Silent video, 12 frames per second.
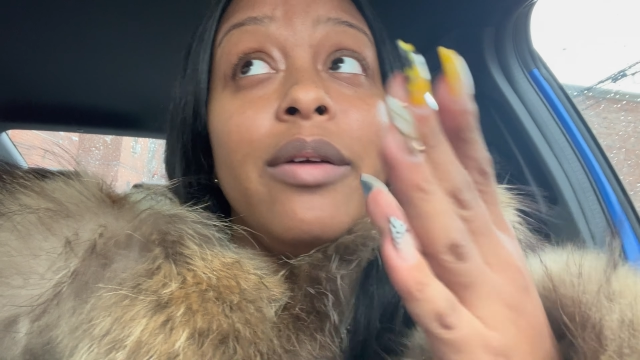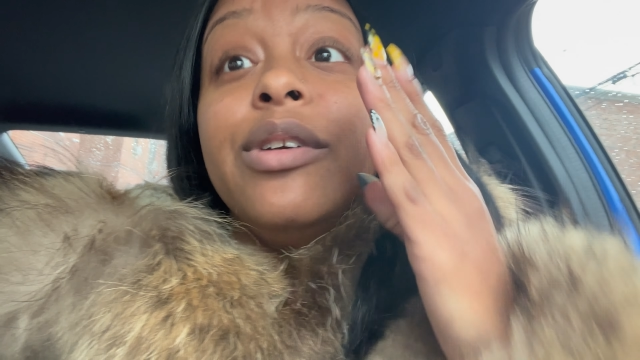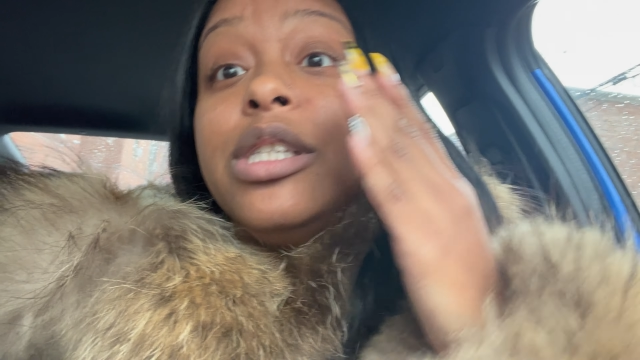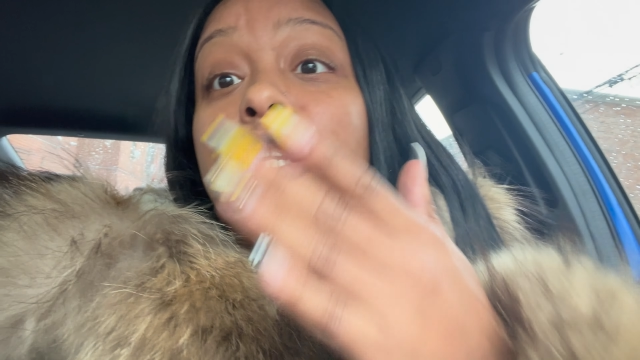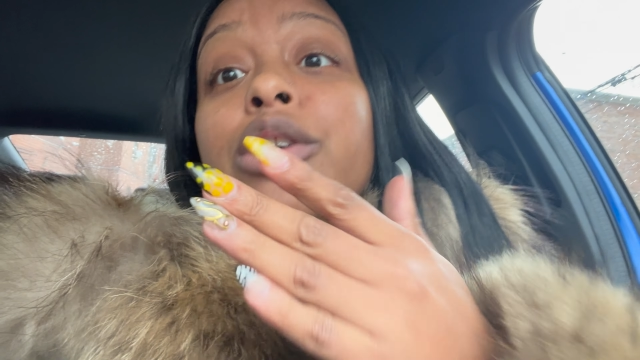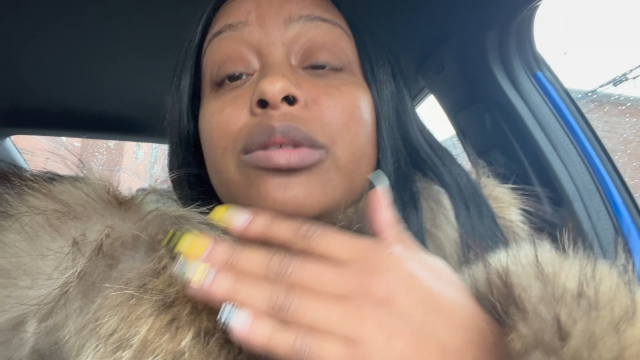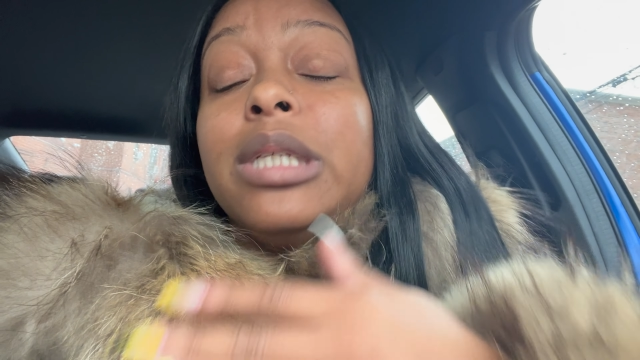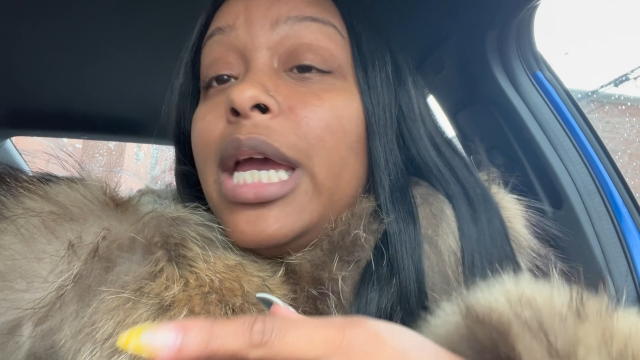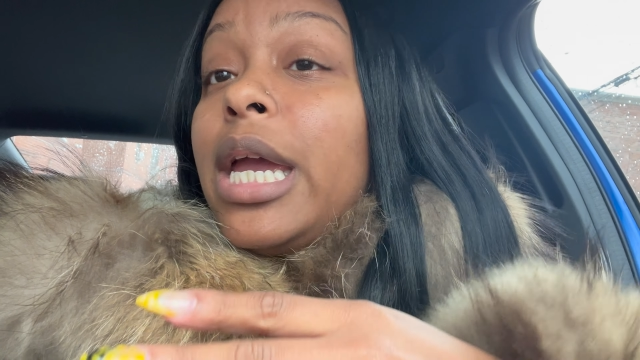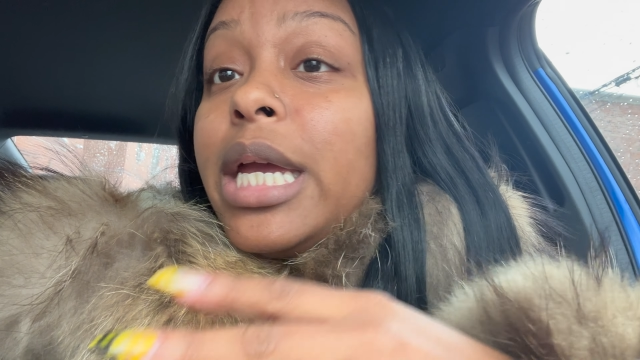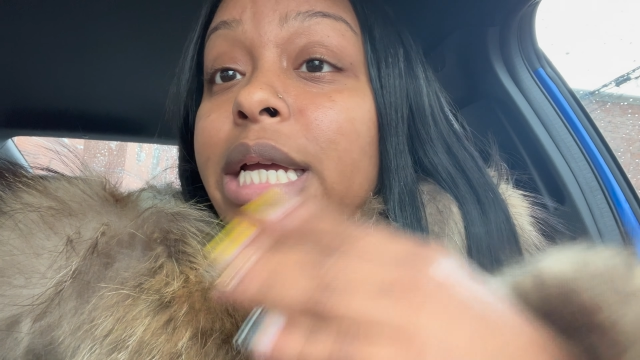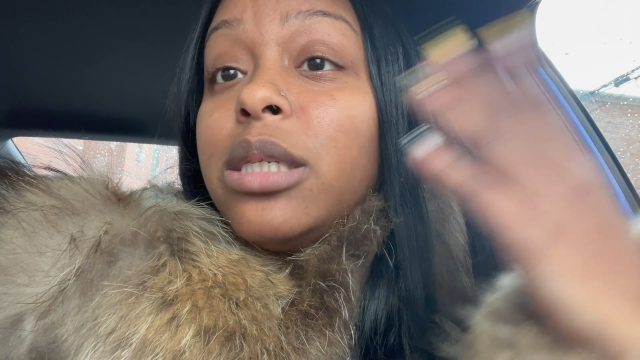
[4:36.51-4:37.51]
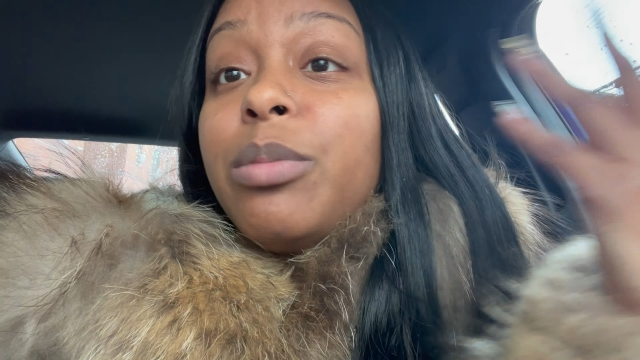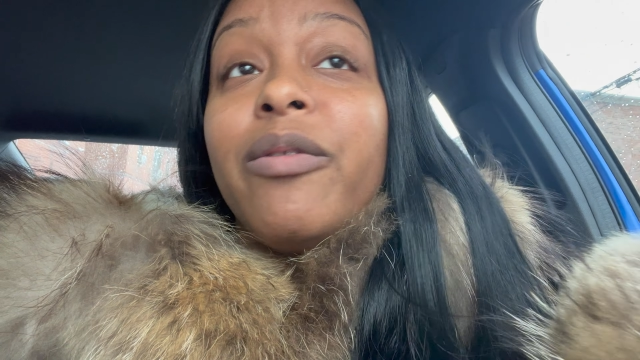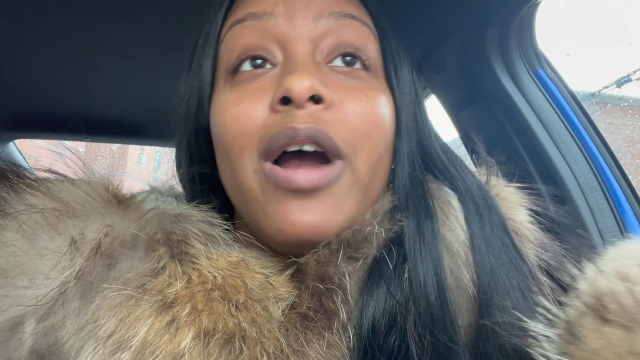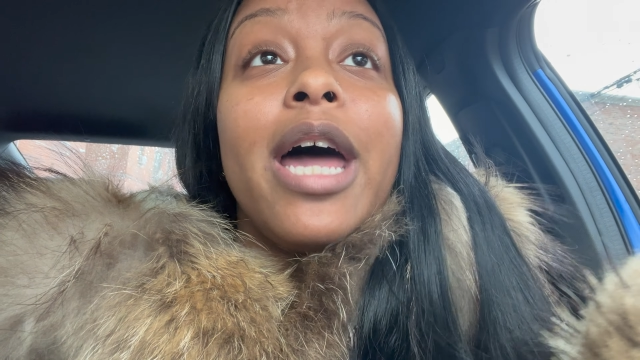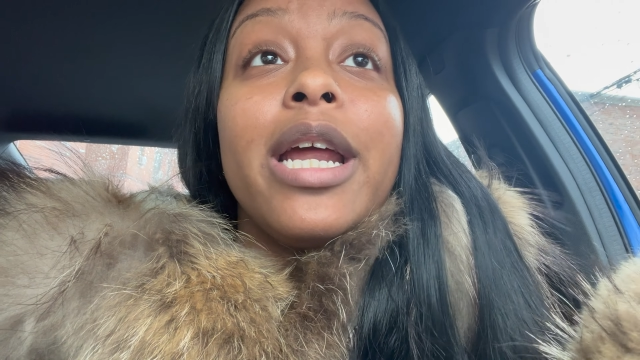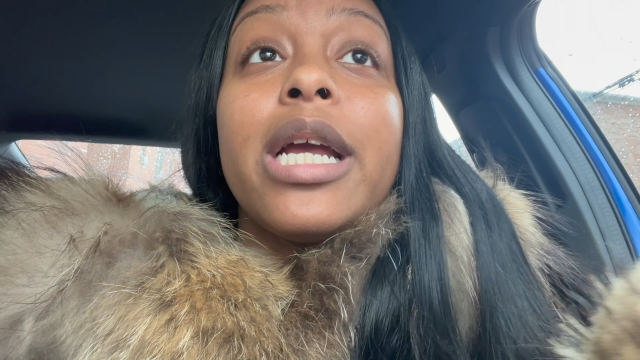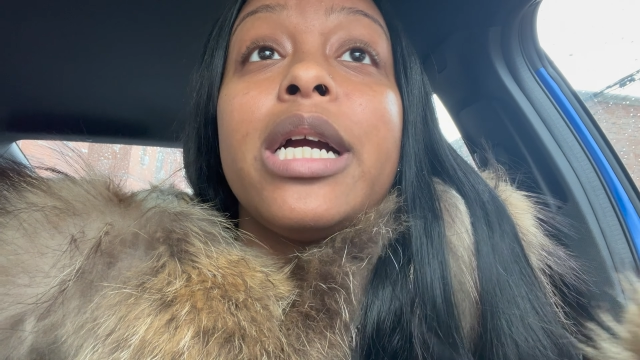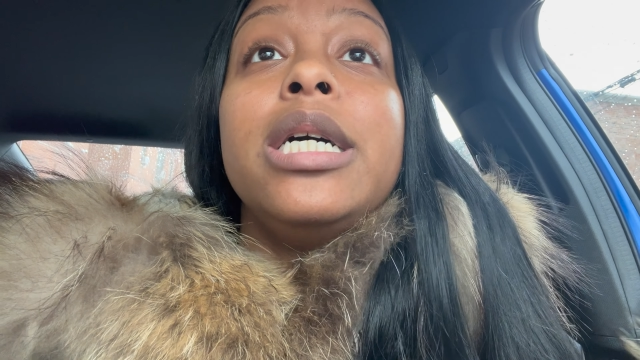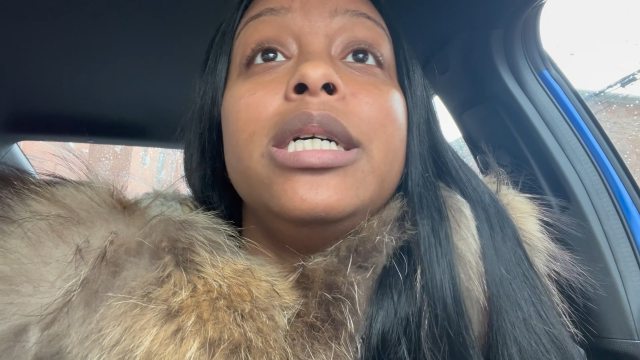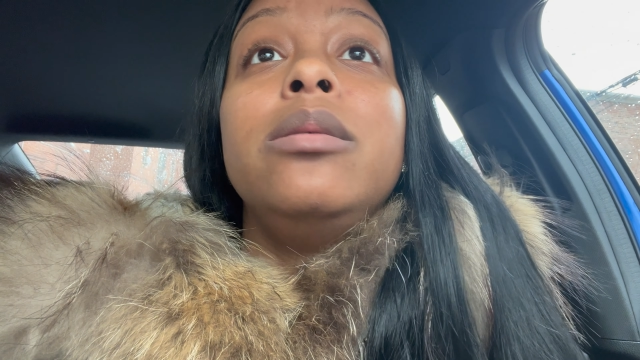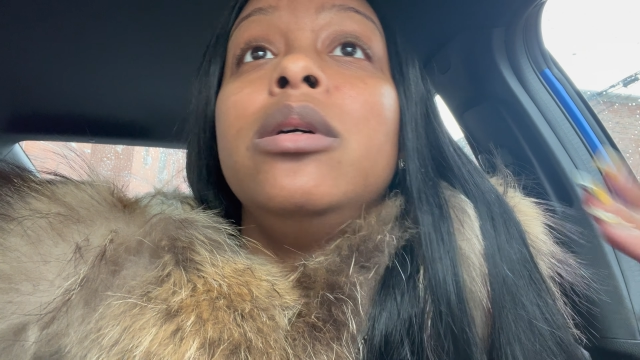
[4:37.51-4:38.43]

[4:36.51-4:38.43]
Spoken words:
every single day. It's sporadic.